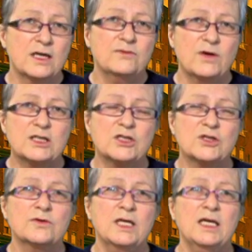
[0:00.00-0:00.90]
gun
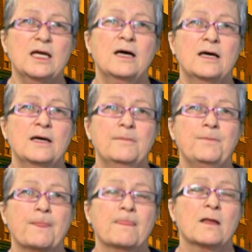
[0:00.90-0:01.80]
registry um,